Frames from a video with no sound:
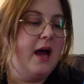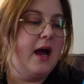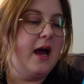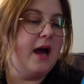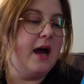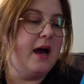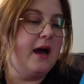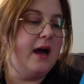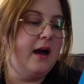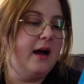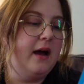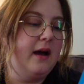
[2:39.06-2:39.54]

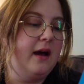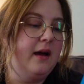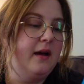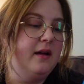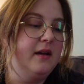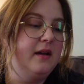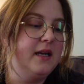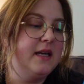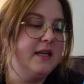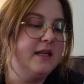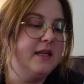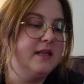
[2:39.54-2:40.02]

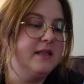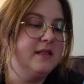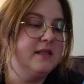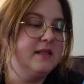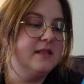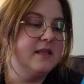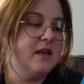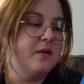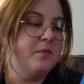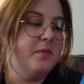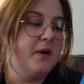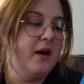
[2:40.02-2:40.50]
Uh, it
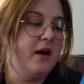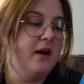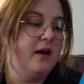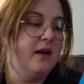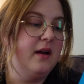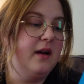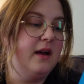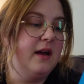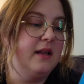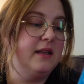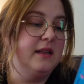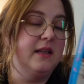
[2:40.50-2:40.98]
is a
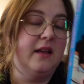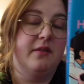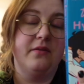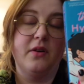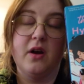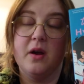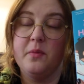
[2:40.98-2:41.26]
Love